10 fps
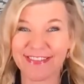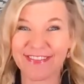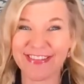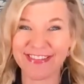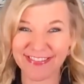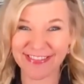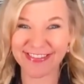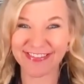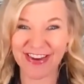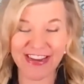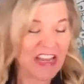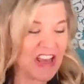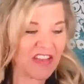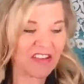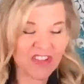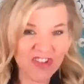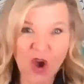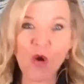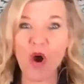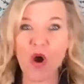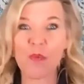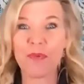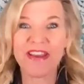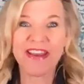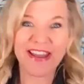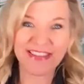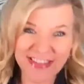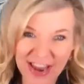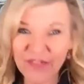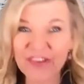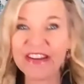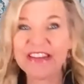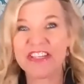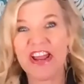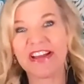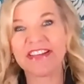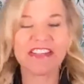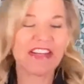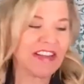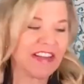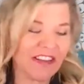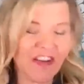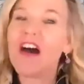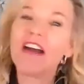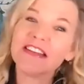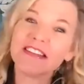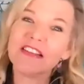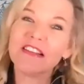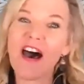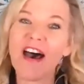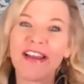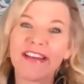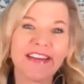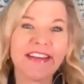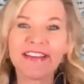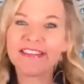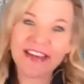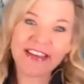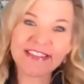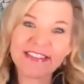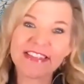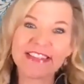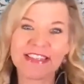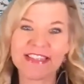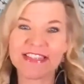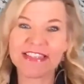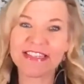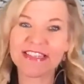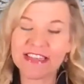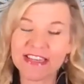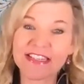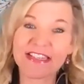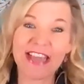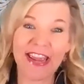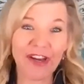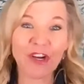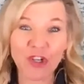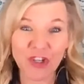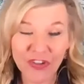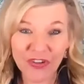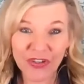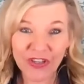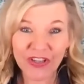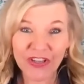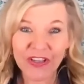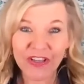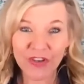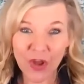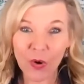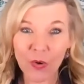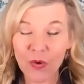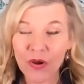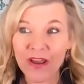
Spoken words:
We do this, right? There's no hope. It's never going to change. God is a lie. He doesn't exist. He doesn't care. No,